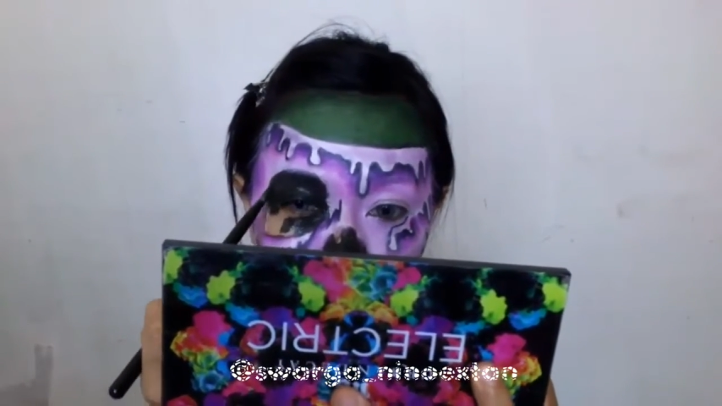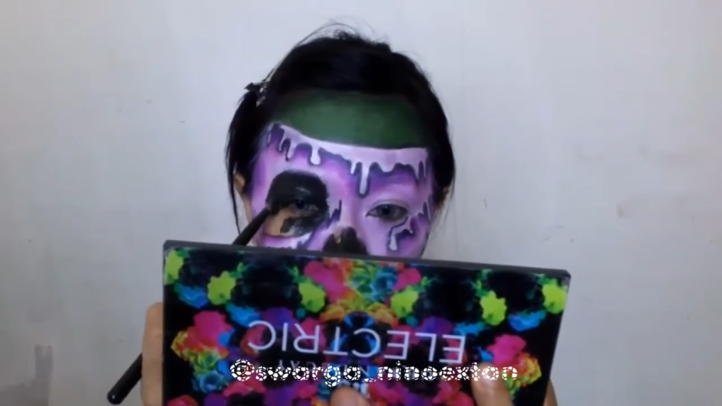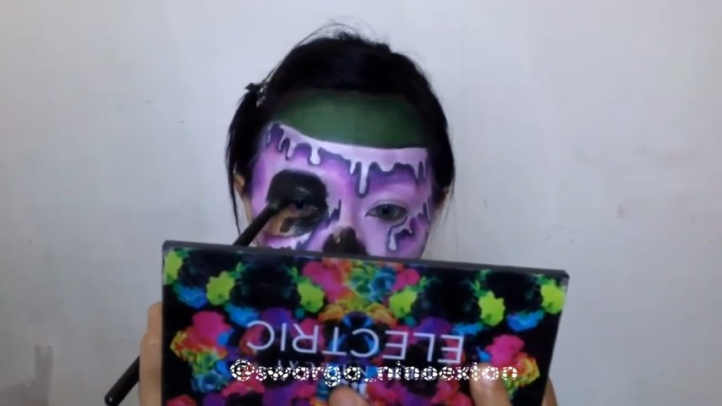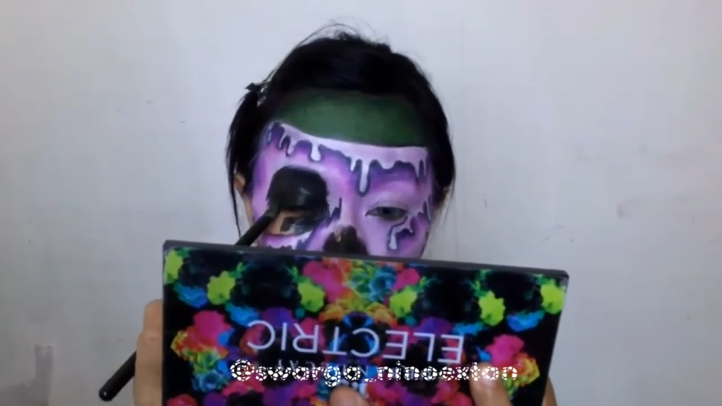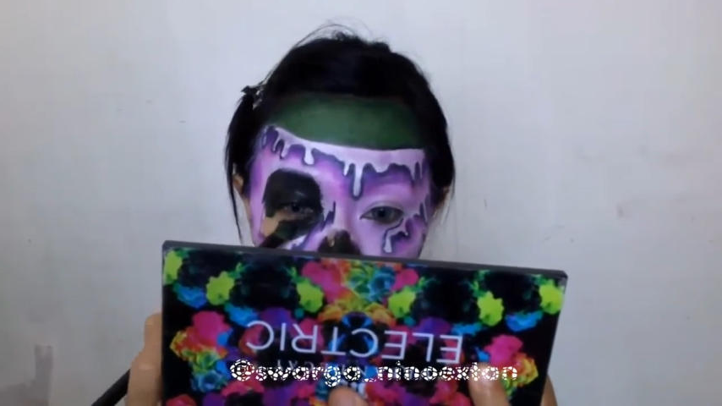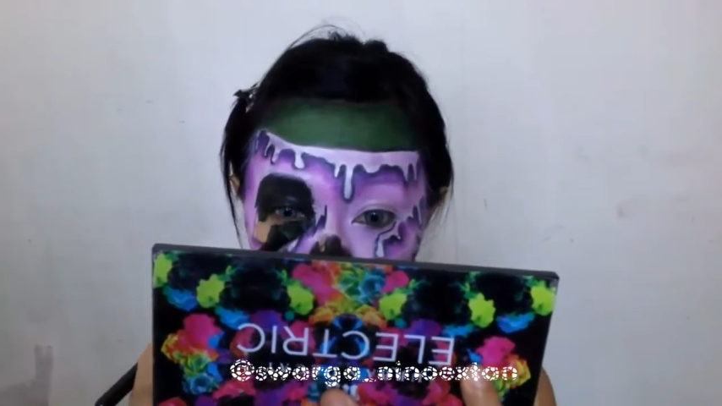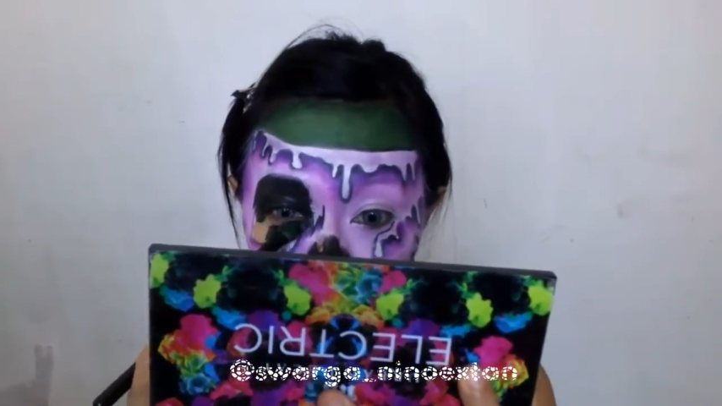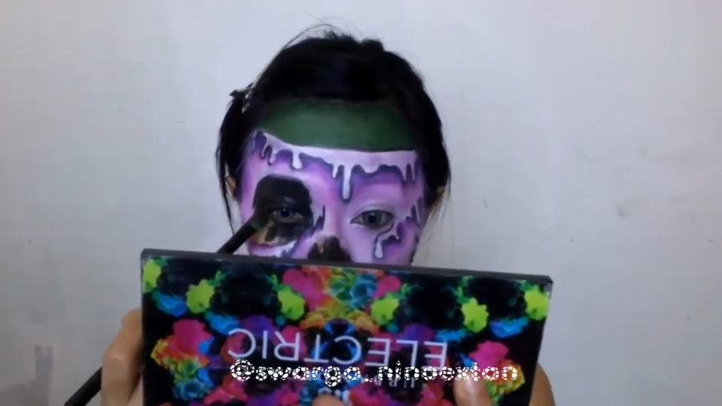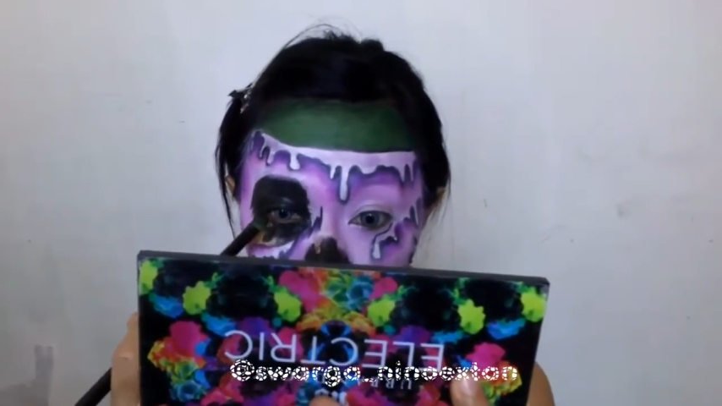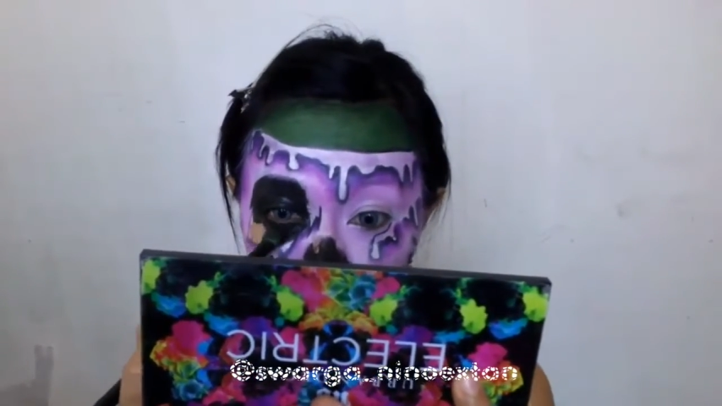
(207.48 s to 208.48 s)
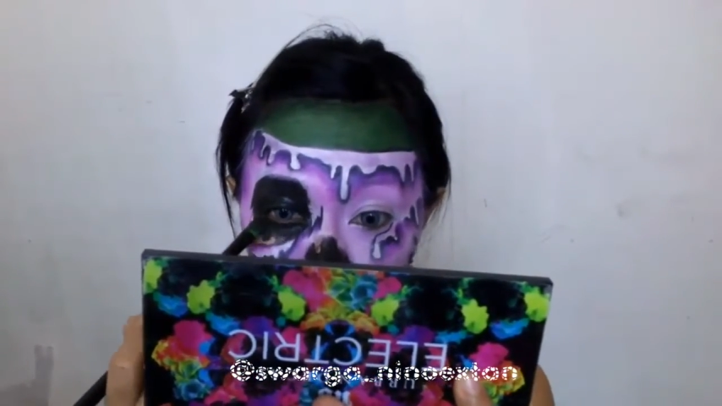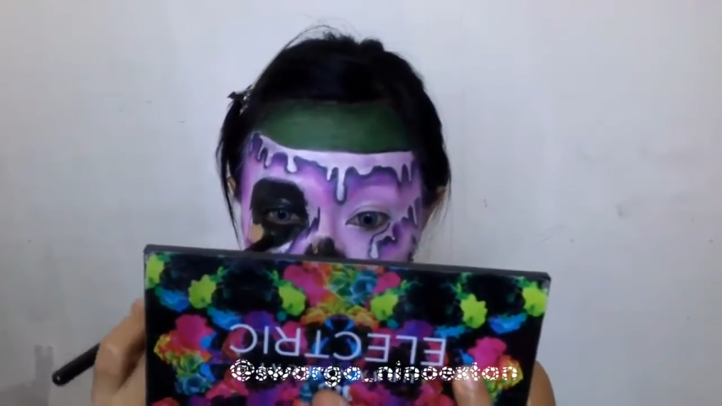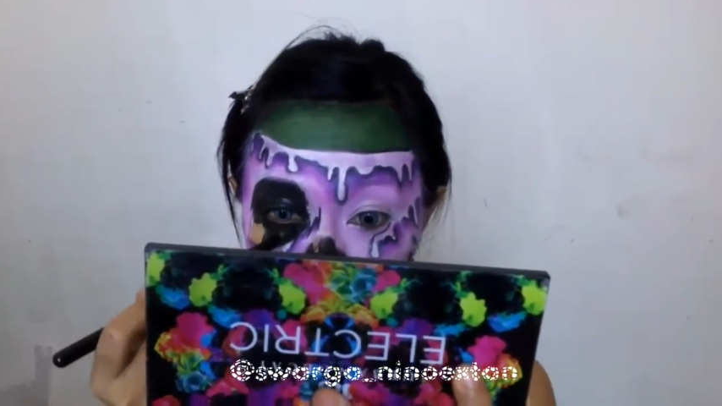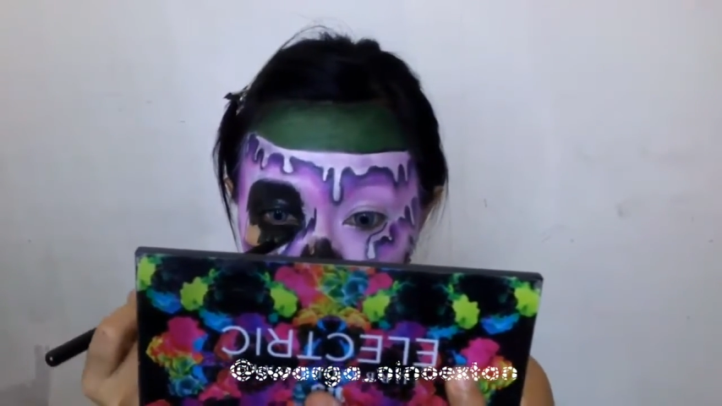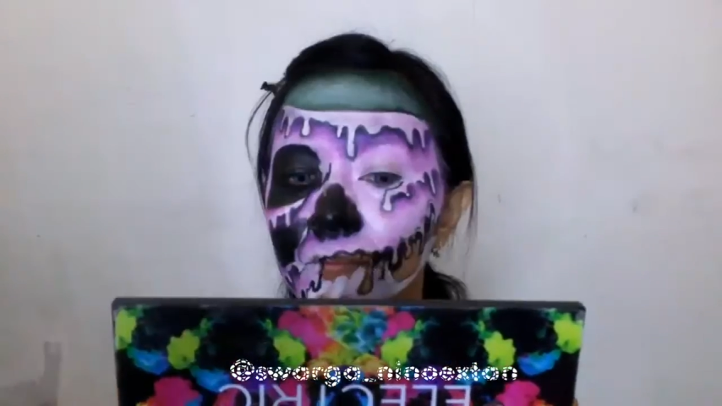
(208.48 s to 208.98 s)
At first, I
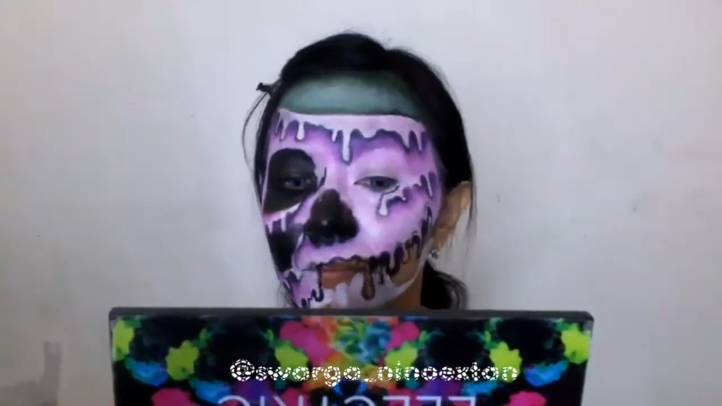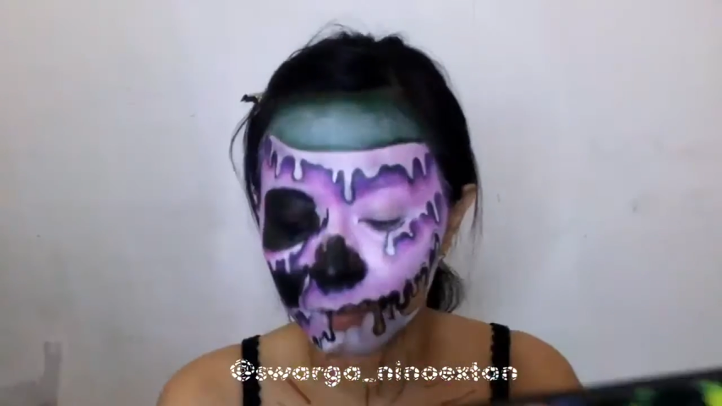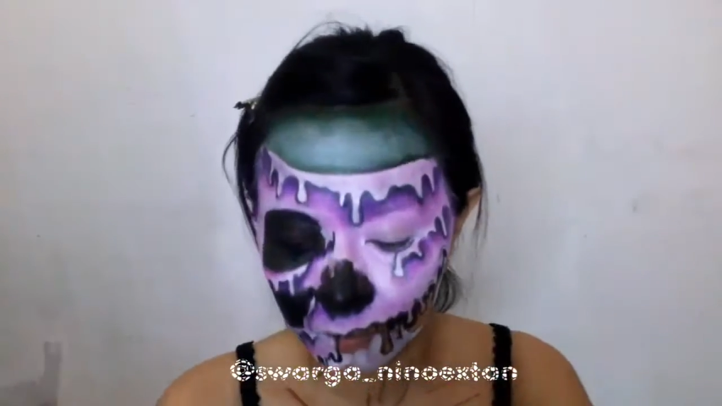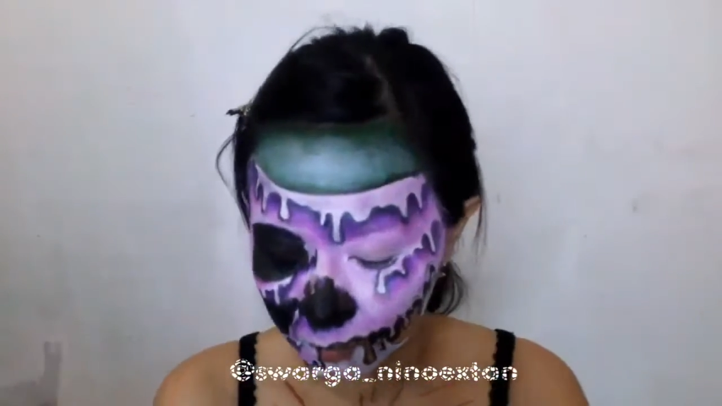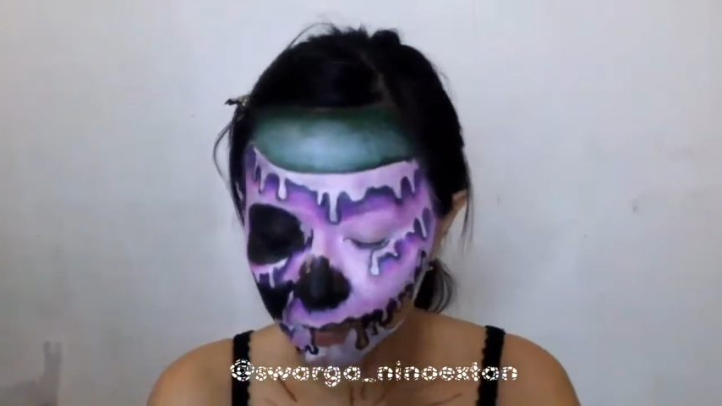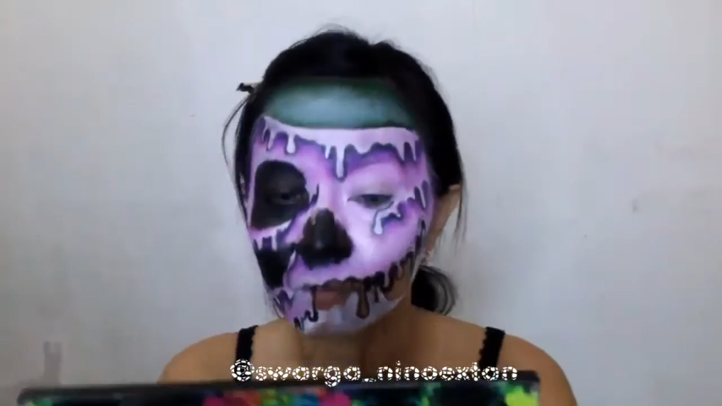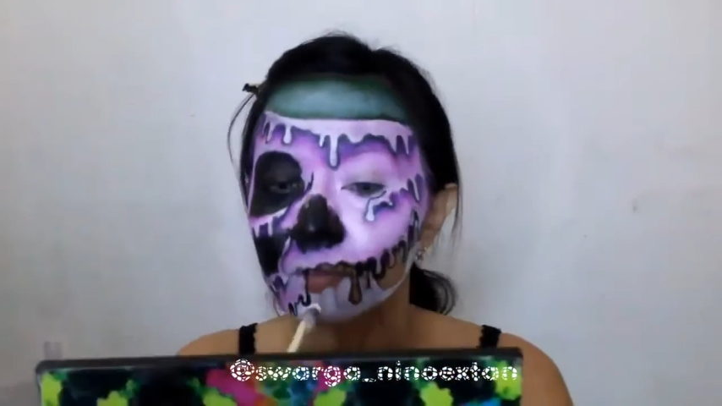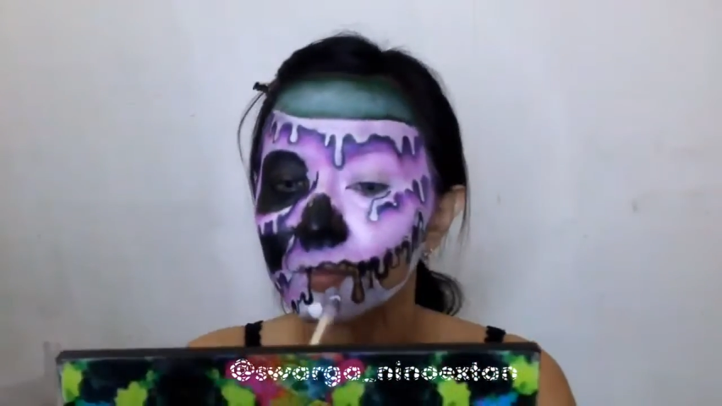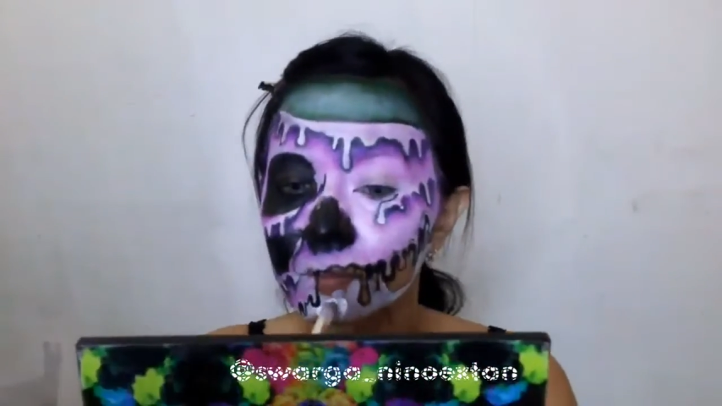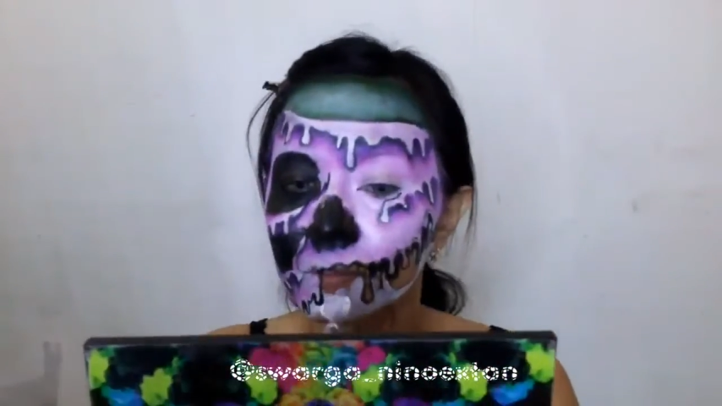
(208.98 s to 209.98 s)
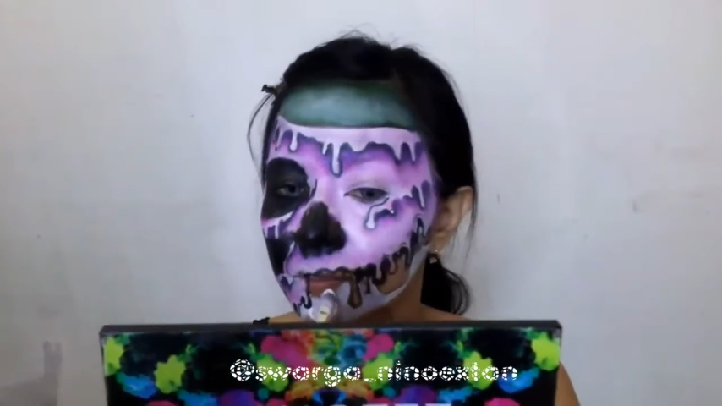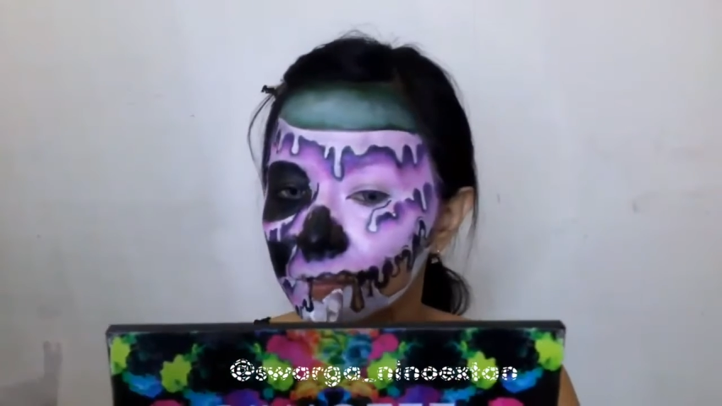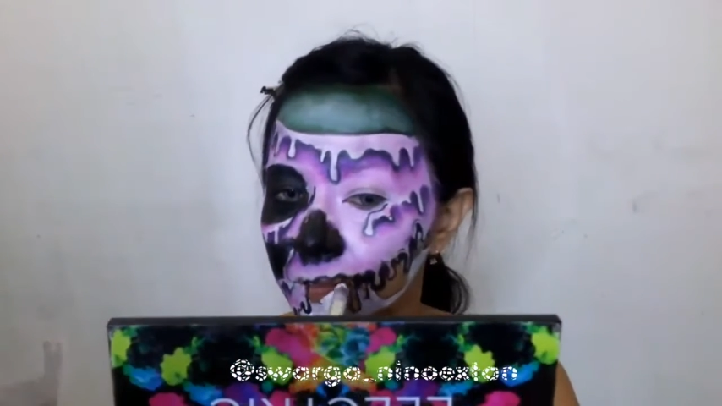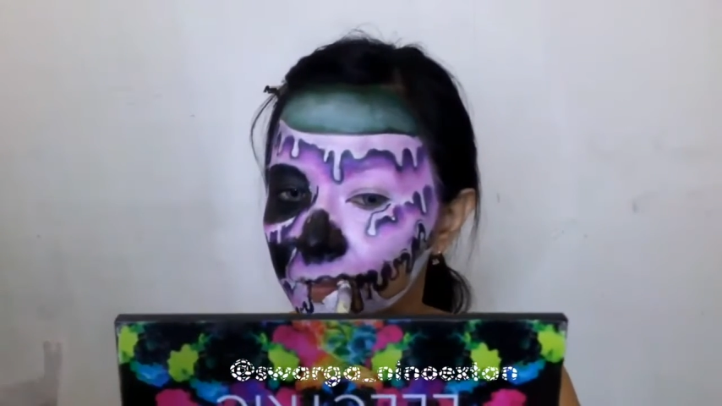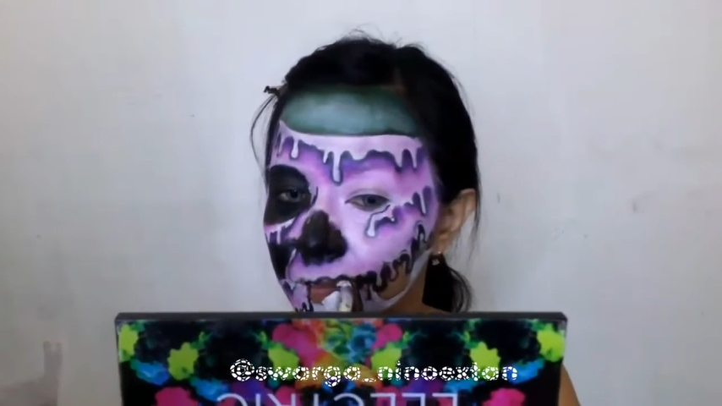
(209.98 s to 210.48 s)
was
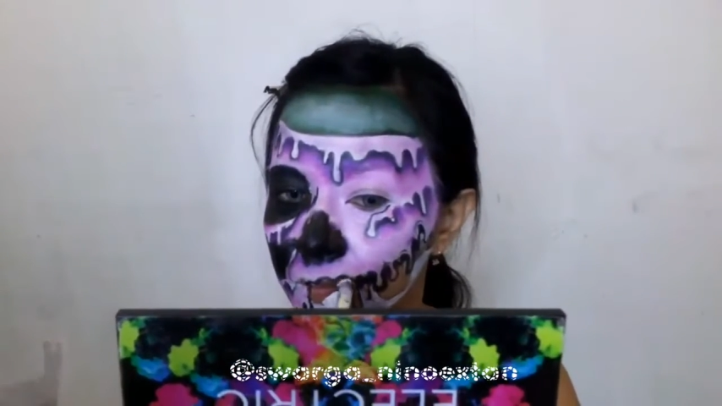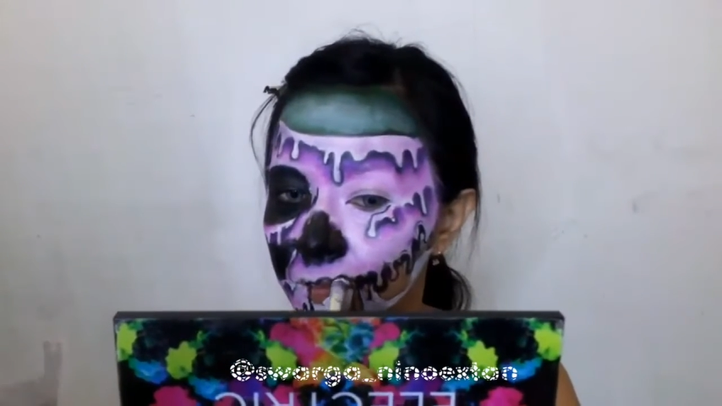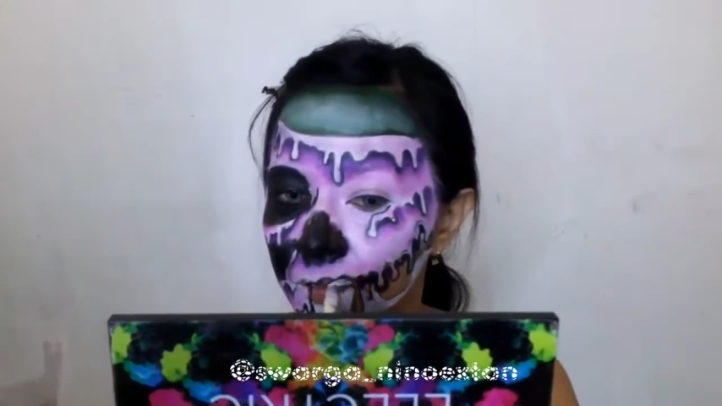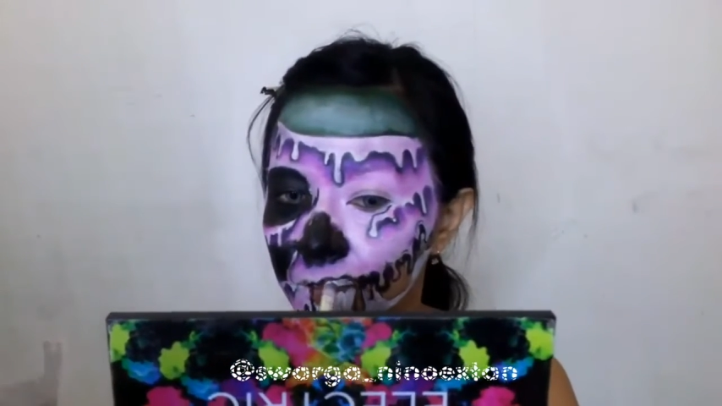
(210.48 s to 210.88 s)
wet my